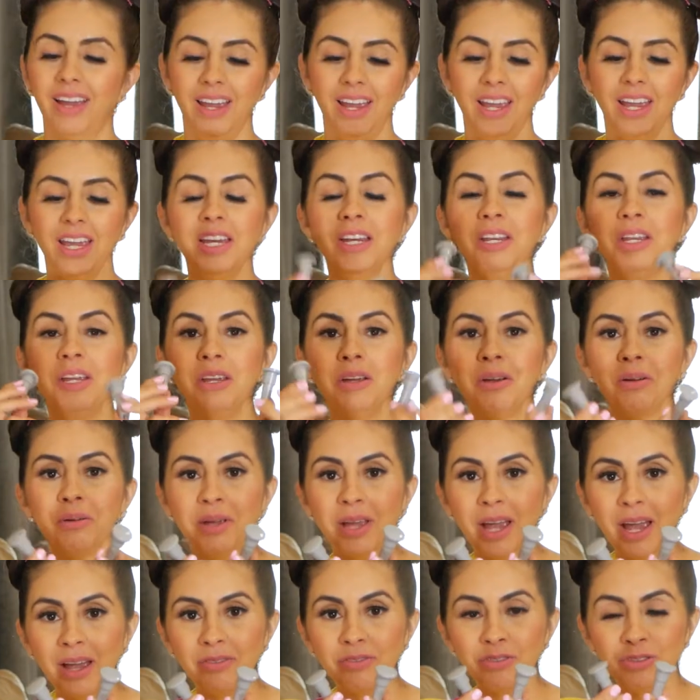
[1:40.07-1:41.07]
And here
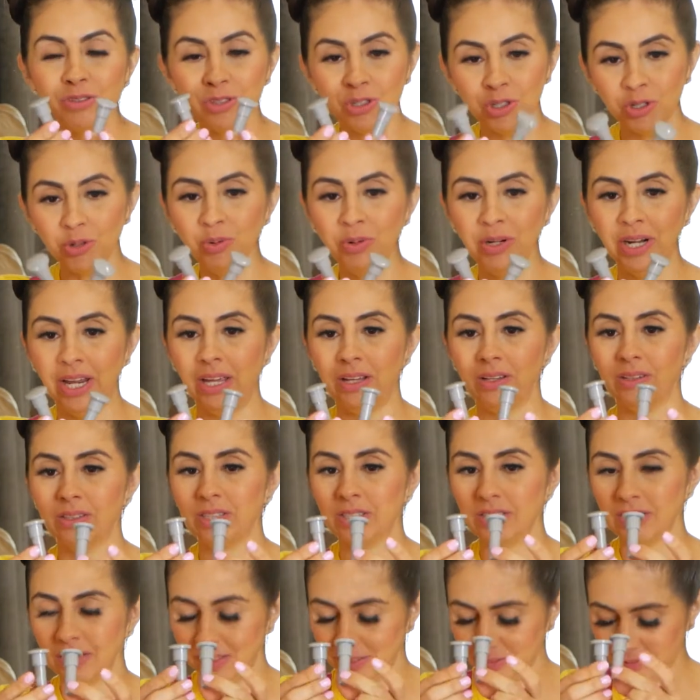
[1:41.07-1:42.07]
we have two nails.
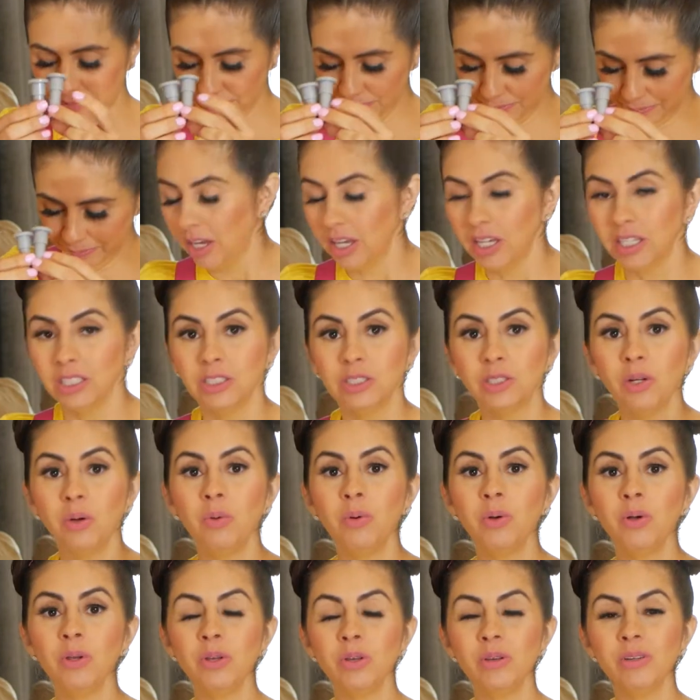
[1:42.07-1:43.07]

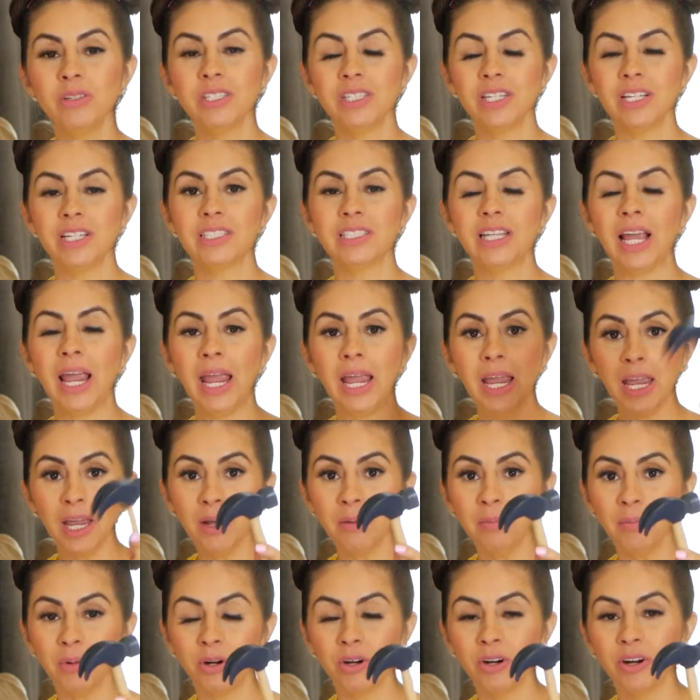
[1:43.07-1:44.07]
So we'll use this
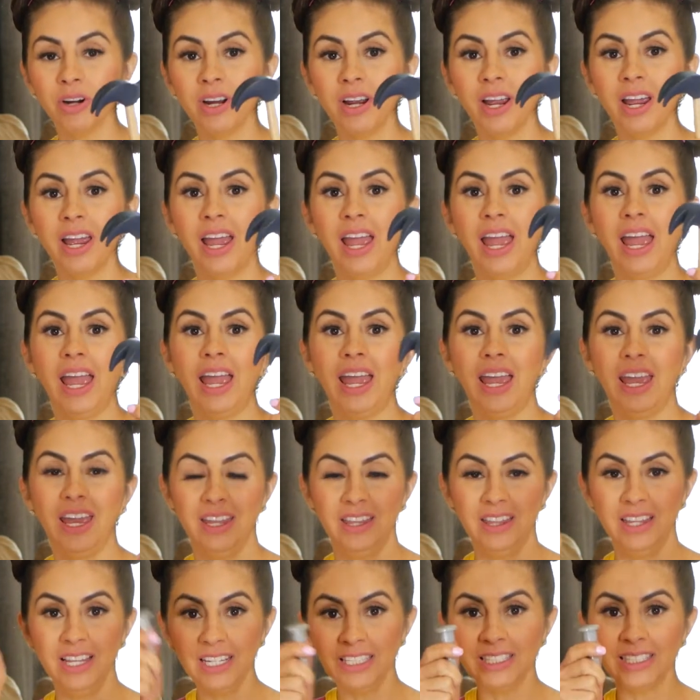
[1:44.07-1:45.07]
hammer
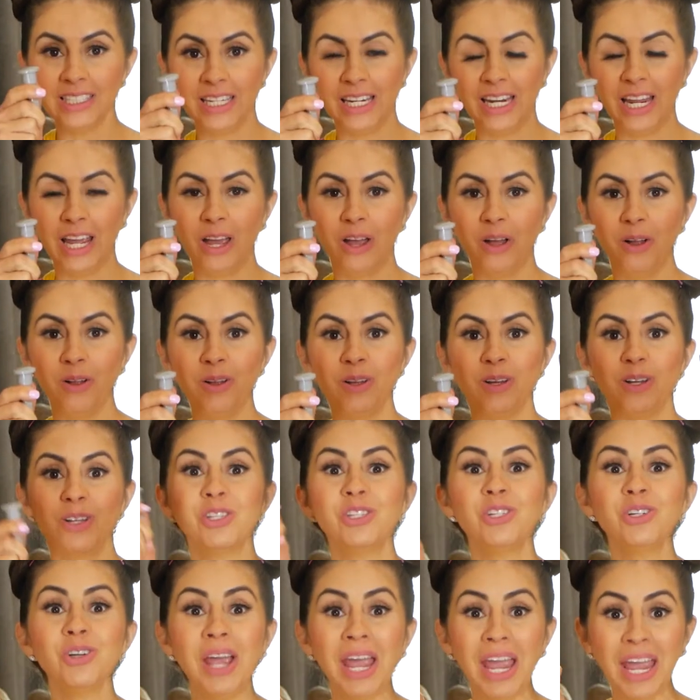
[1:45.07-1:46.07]
and this nail
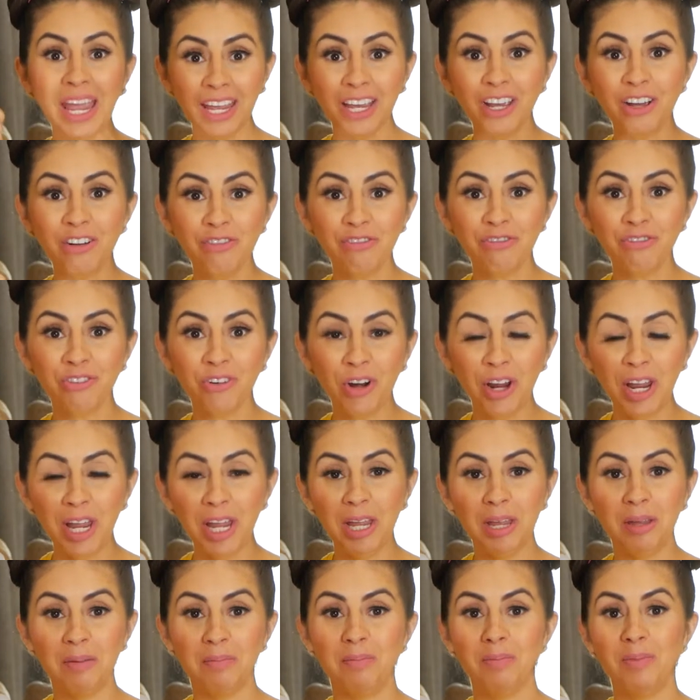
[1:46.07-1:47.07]
to hang a
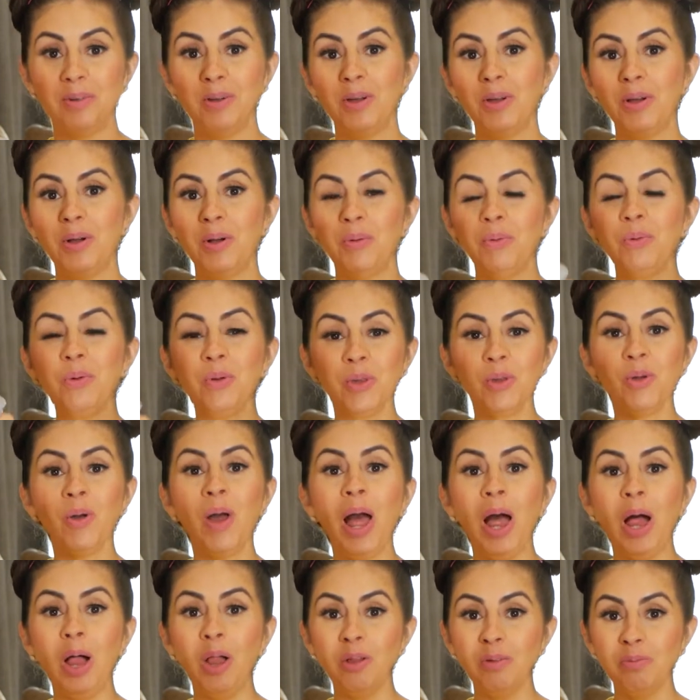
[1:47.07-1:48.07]
frame. Will you
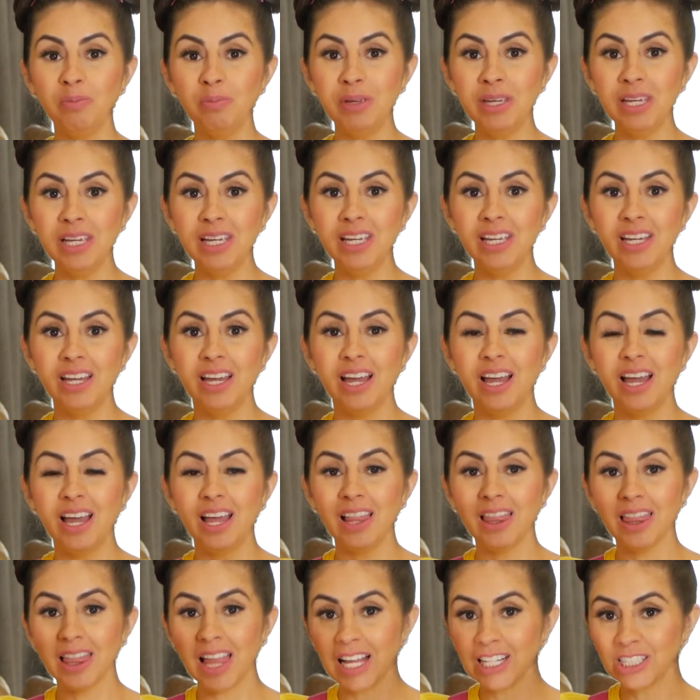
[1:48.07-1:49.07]
help me?
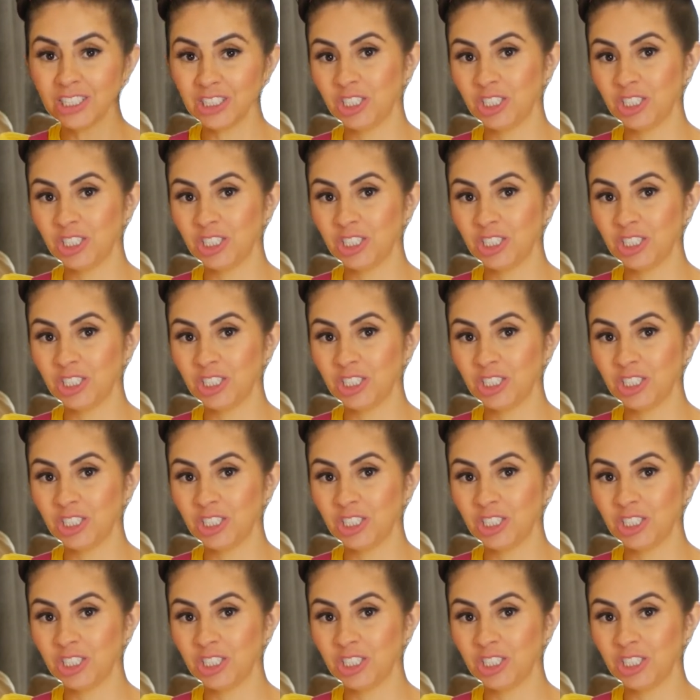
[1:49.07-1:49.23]
Let's